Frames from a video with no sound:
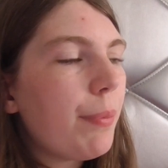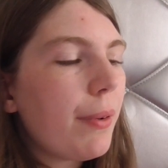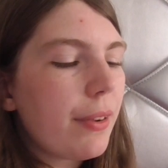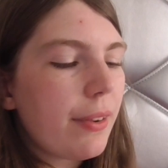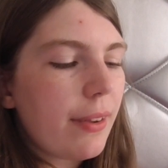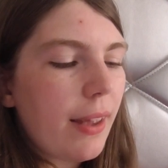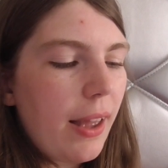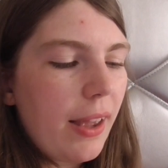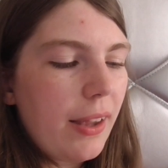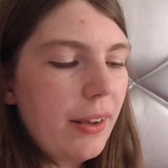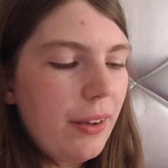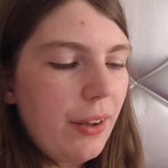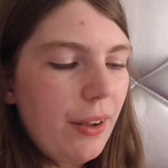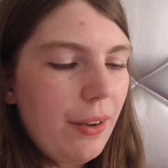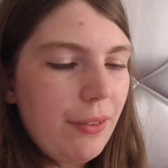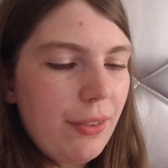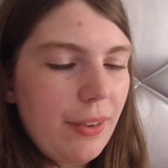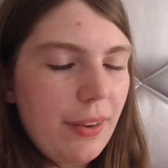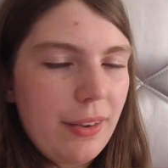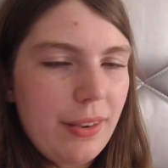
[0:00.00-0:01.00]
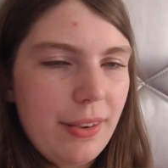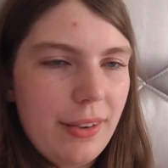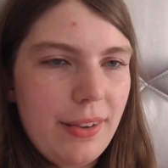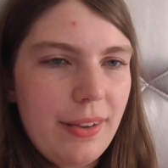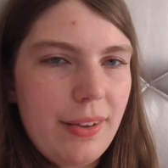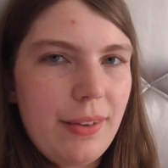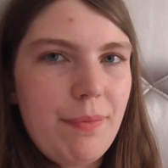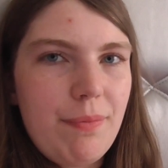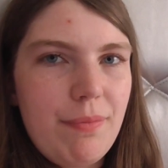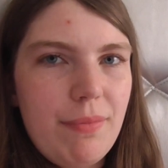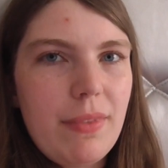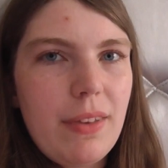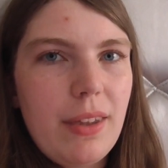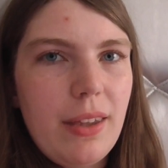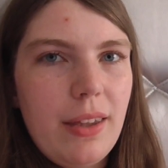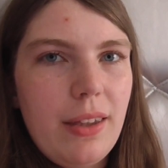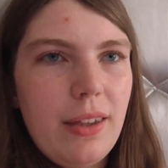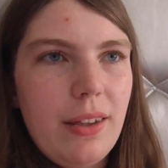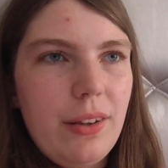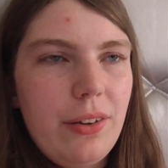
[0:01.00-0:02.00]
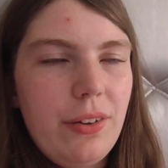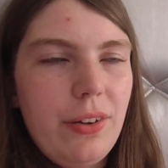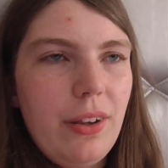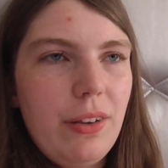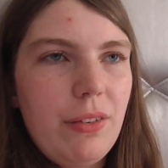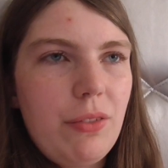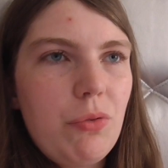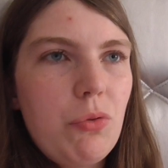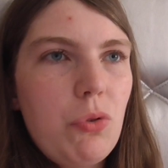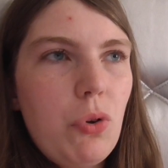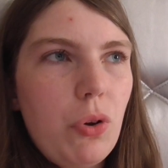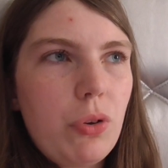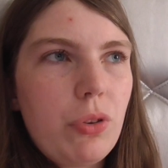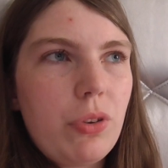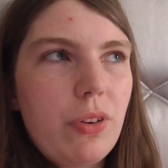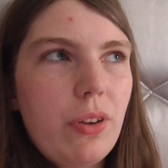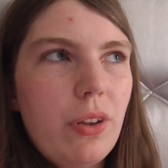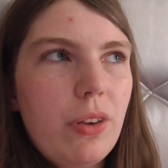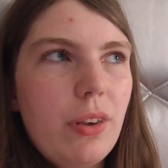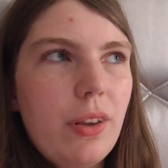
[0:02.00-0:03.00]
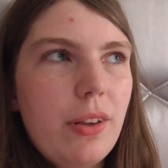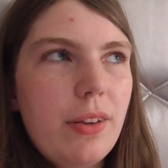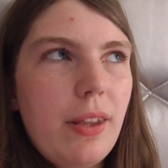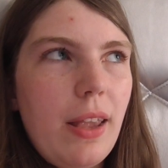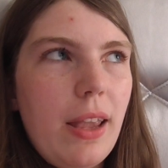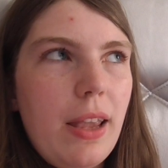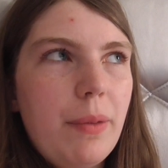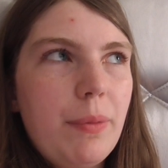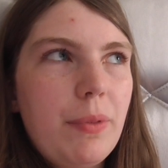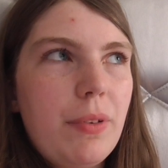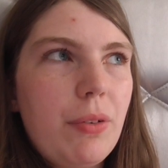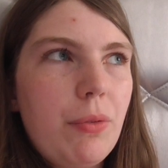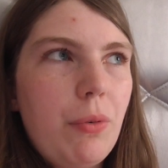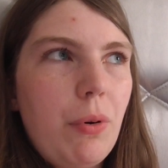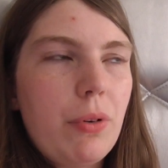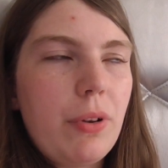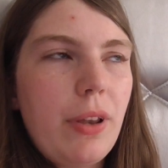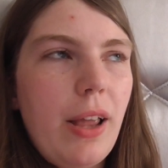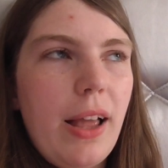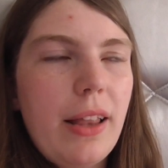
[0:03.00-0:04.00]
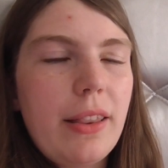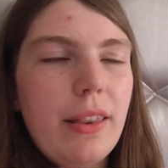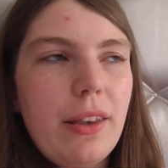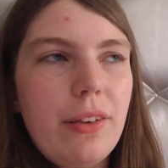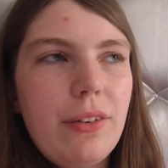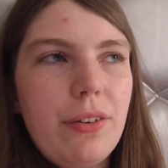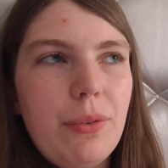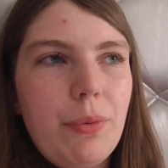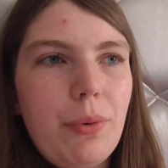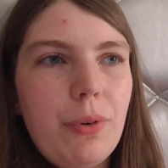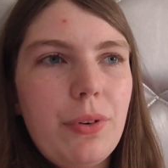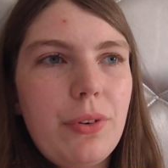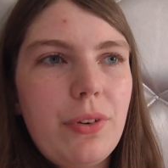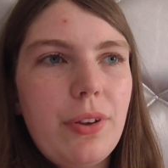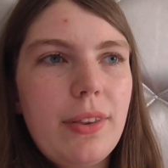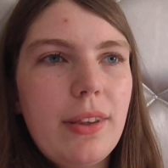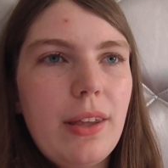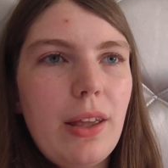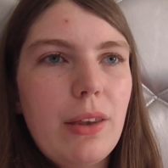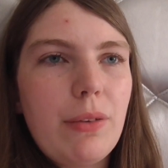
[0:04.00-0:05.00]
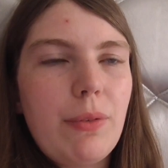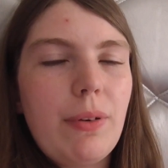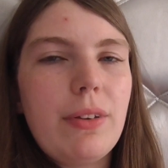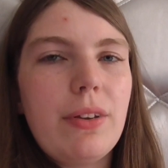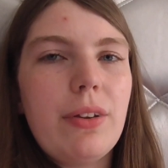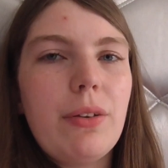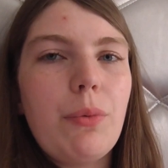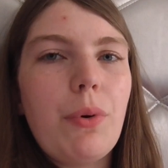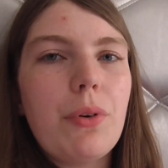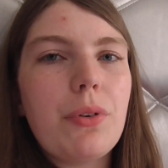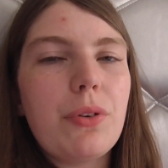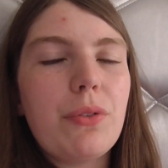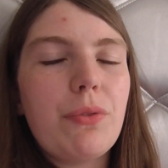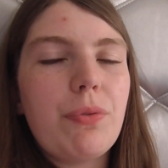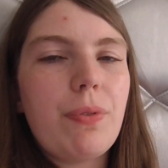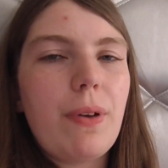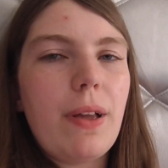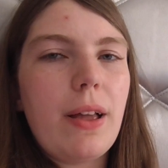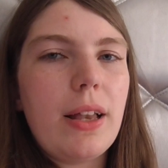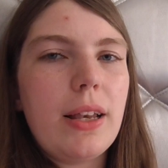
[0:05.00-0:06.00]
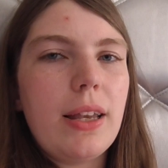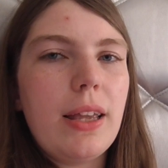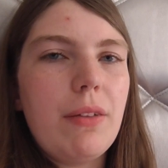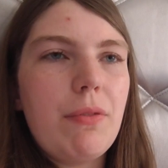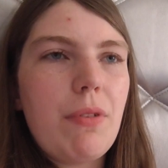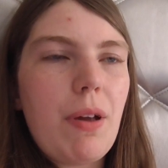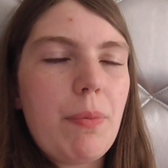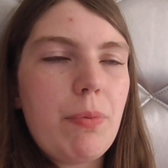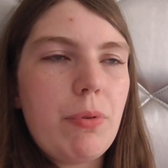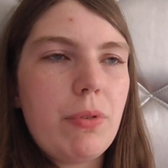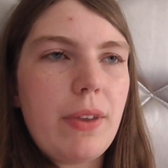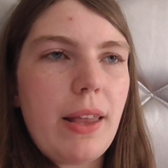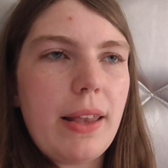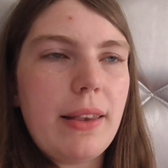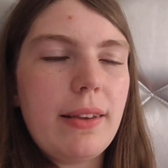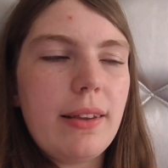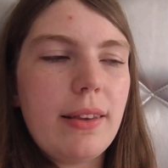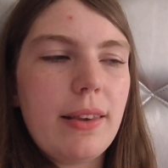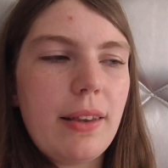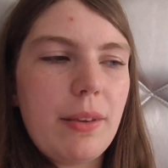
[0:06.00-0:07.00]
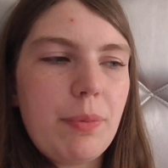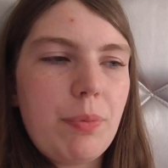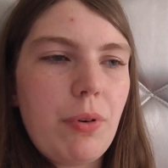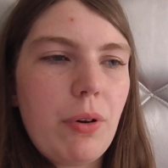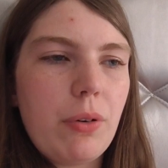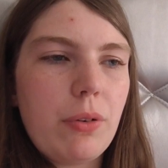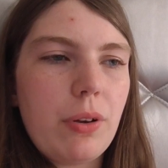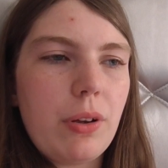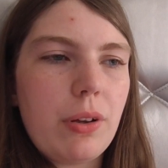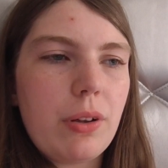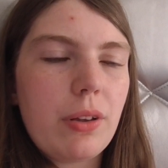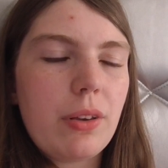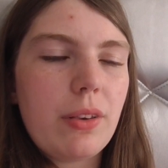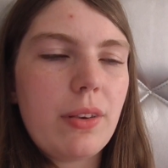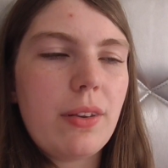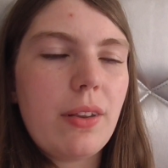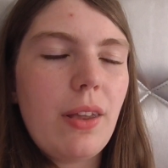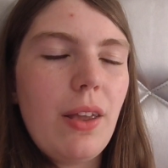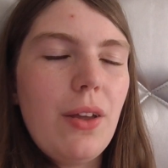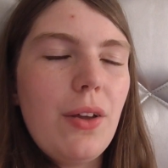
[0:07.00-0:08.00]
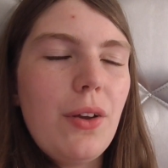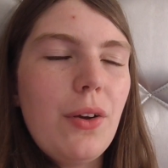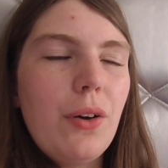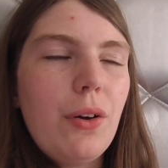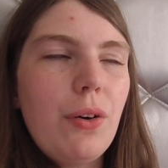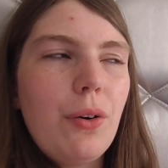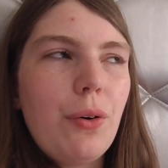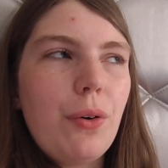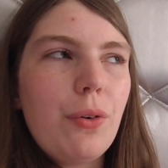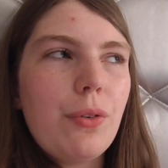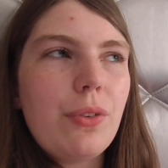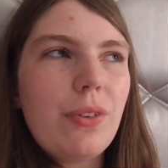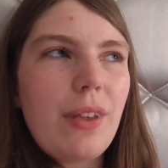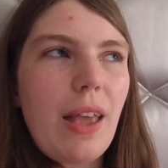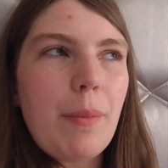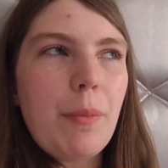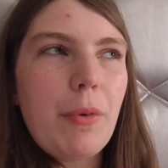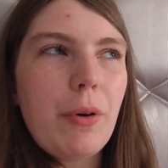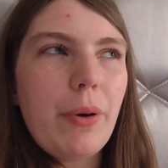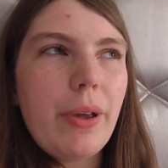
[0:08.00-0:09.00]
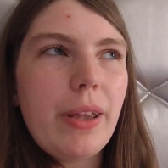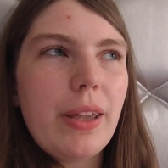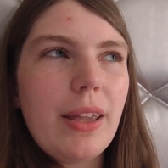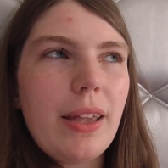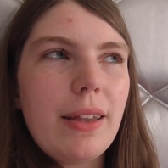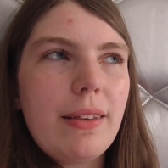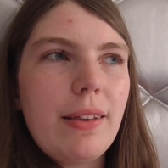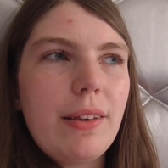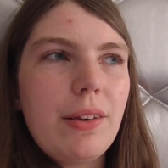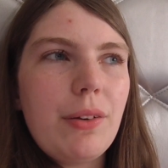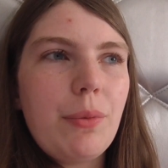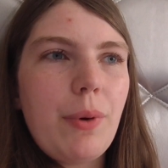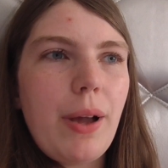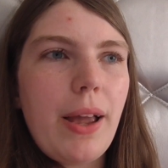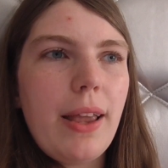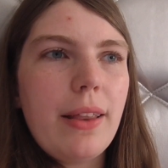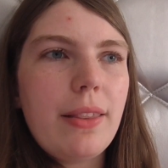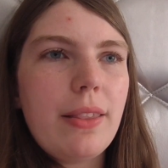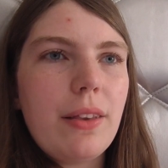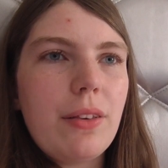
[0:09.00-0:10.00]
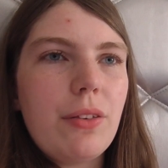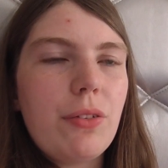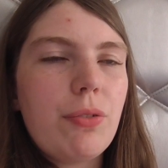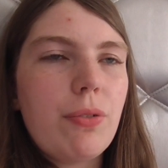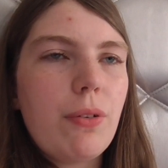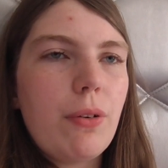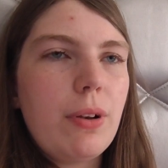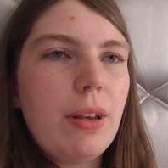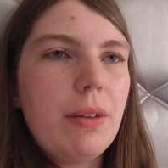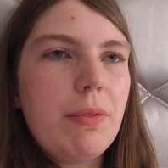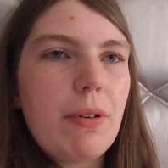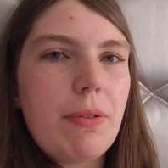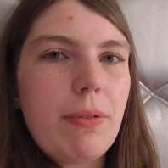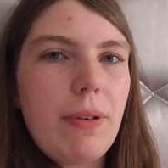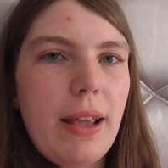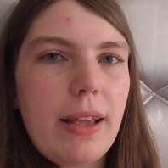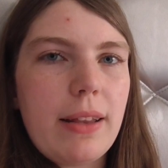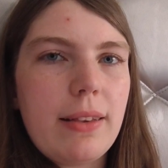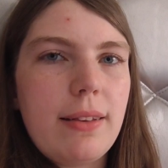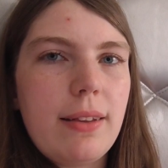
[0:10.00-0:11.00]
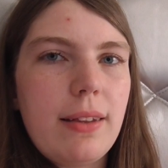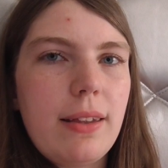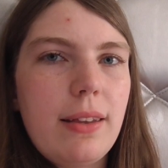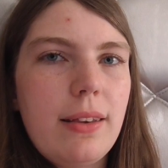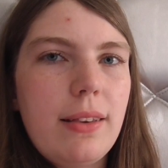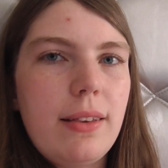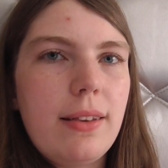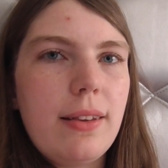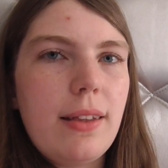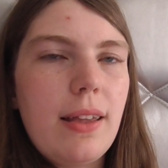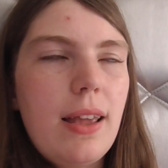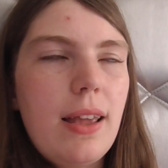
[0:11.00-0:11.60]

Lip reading: but I knew that she'd not done the same to one hand than she was to the other, and she wasn't fairly representing this product or demoing it in a way that truly reflected